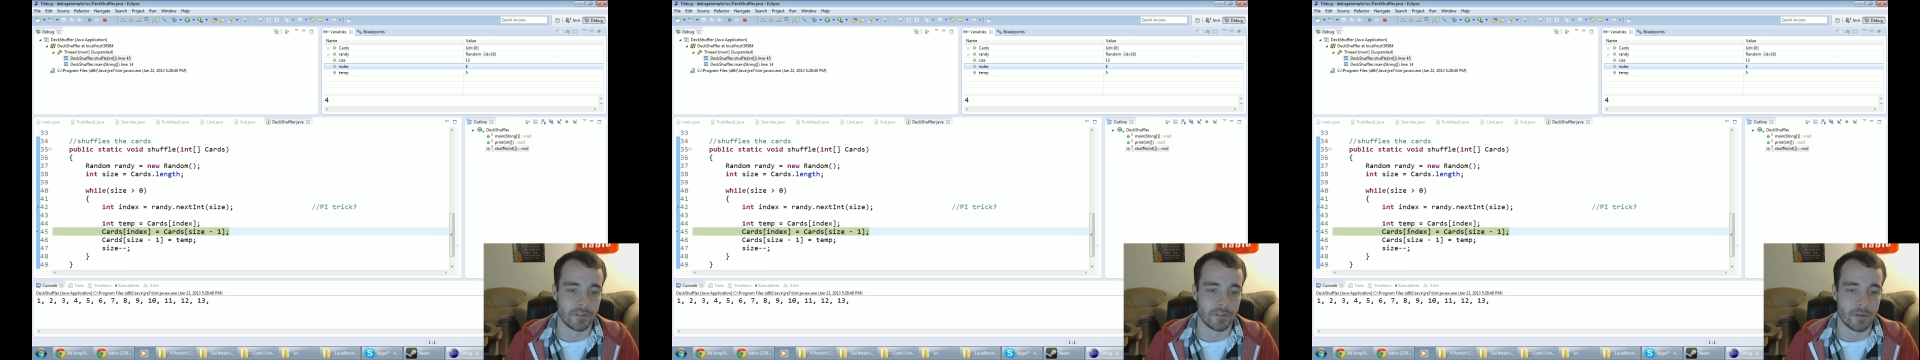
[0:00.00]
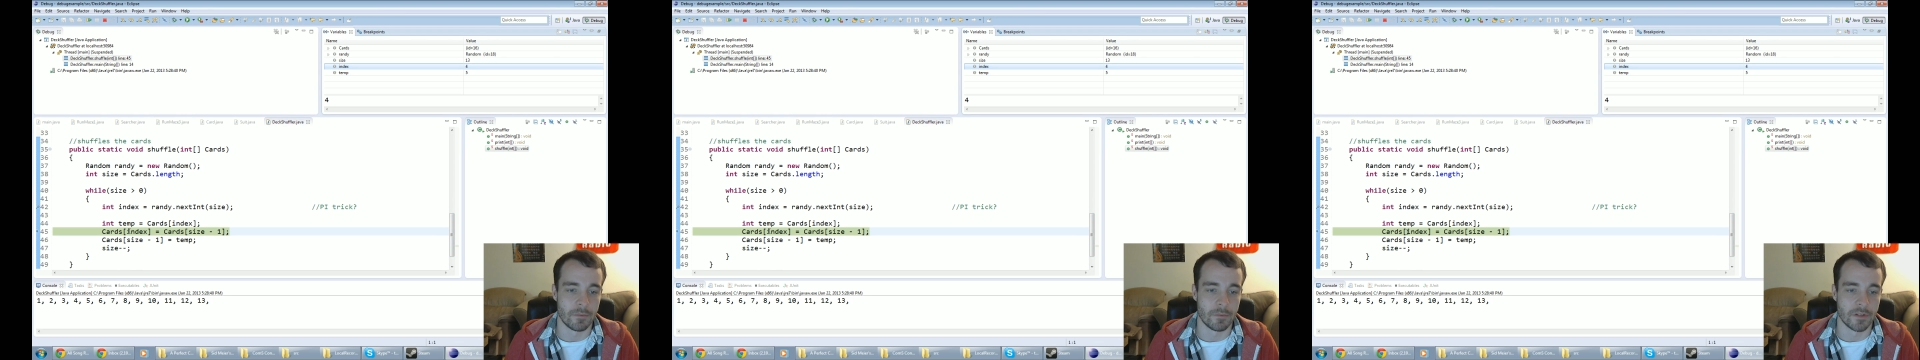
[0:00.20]
So
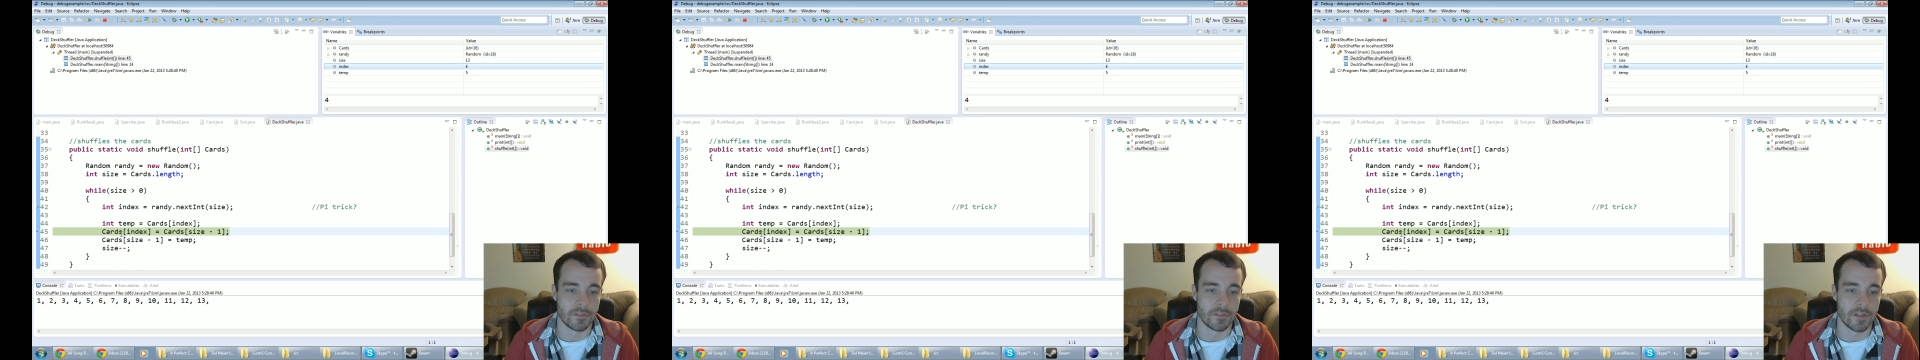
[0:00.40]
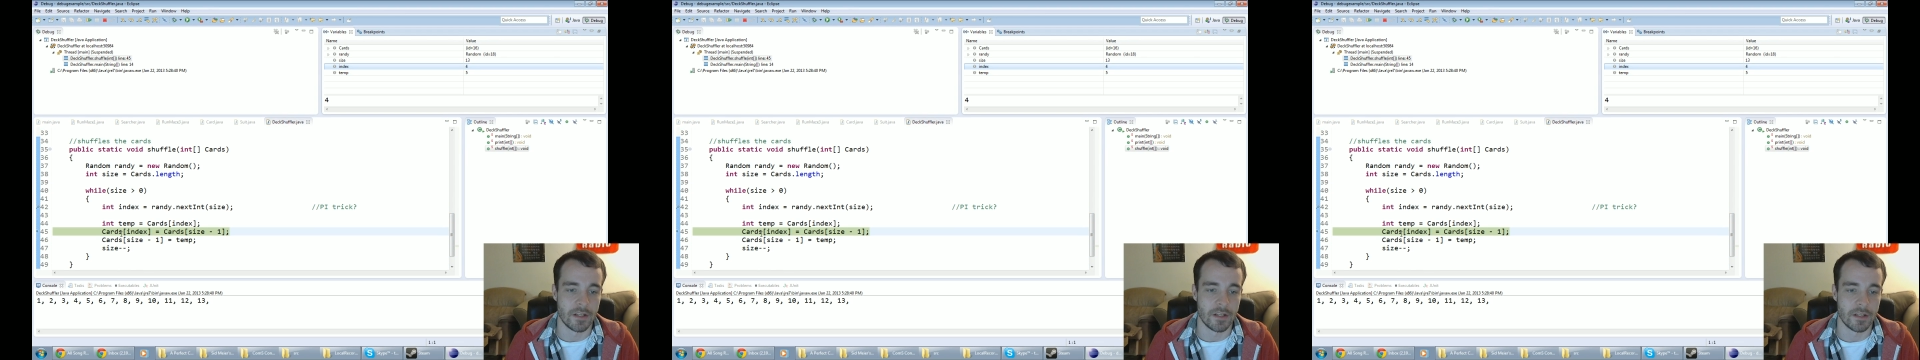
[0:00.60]
now we're going
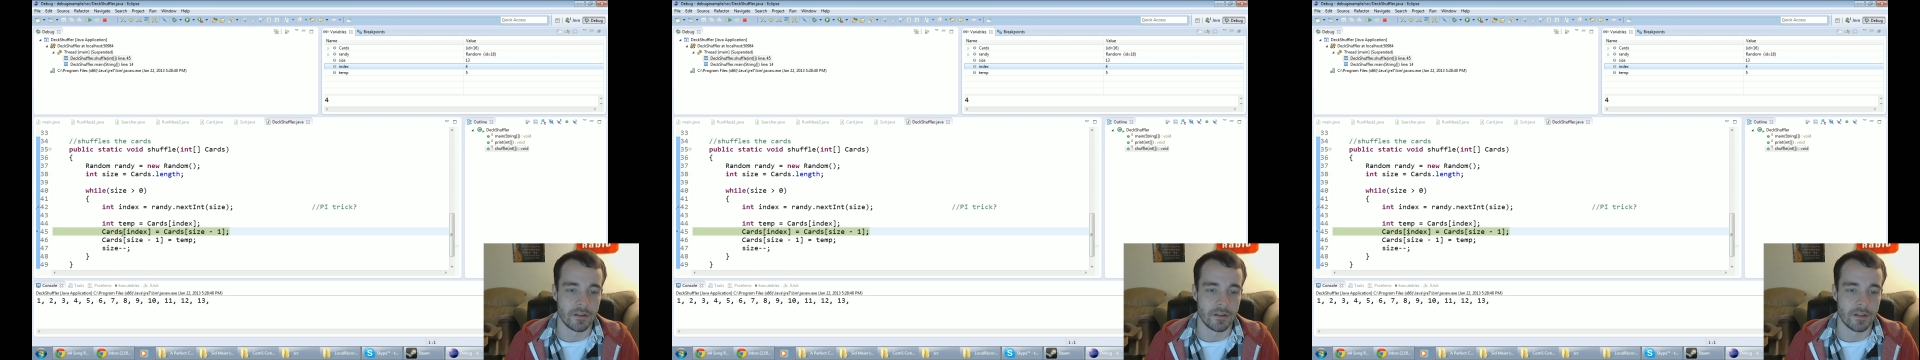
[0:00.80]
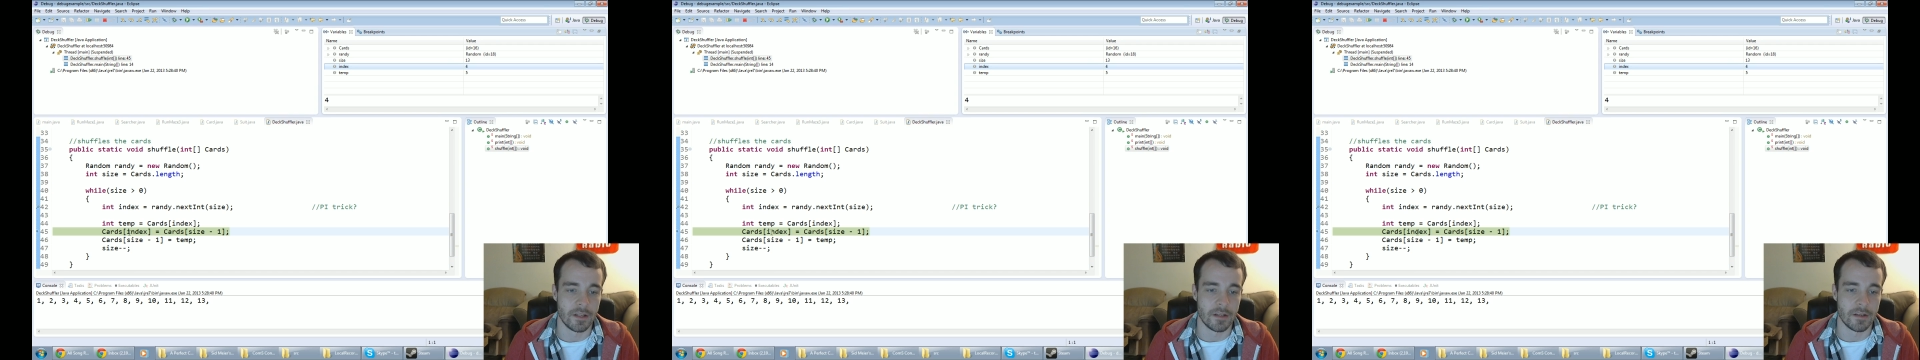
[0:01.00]
to take
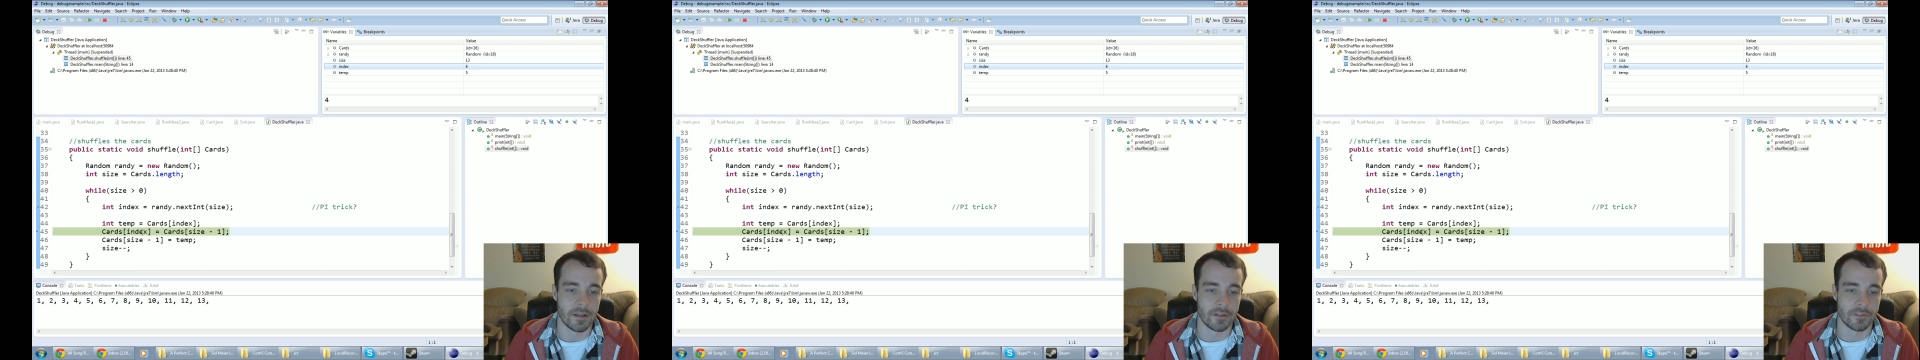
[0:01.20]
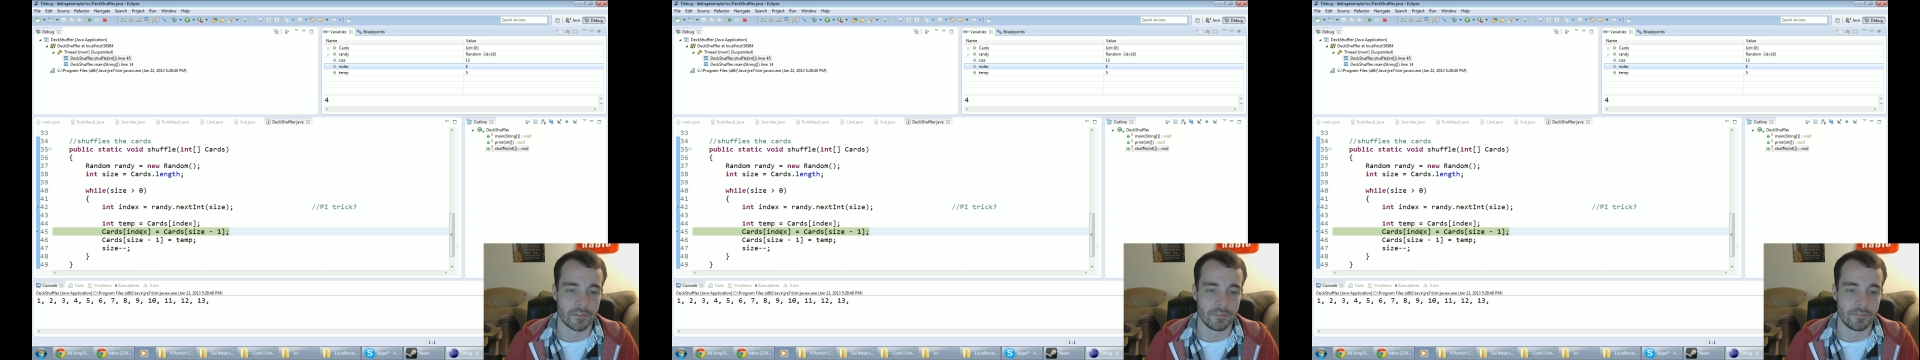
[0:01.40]

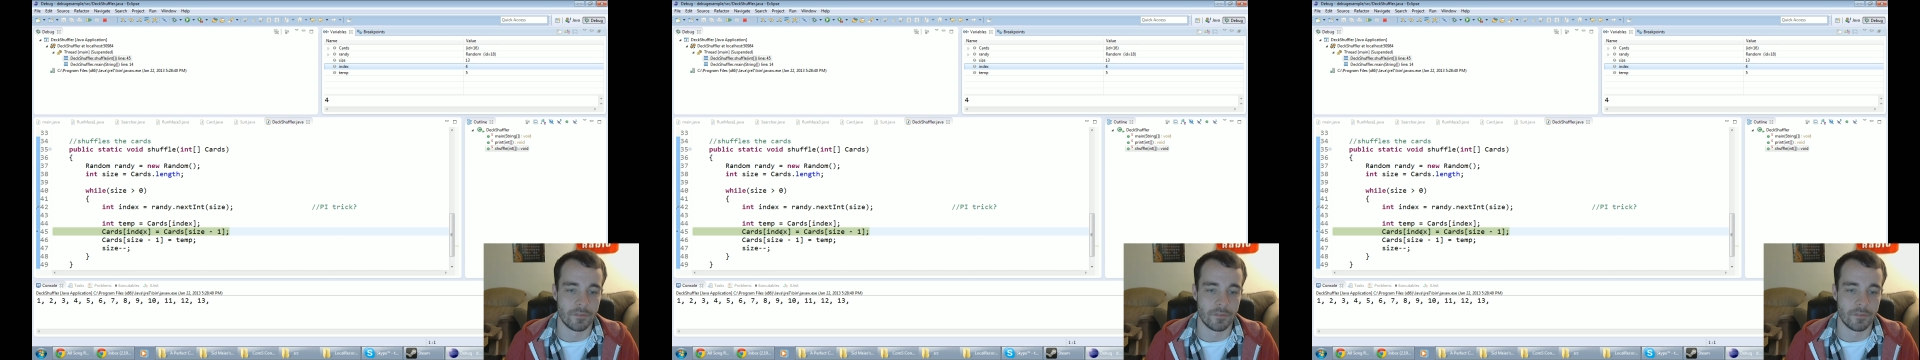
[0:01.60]
index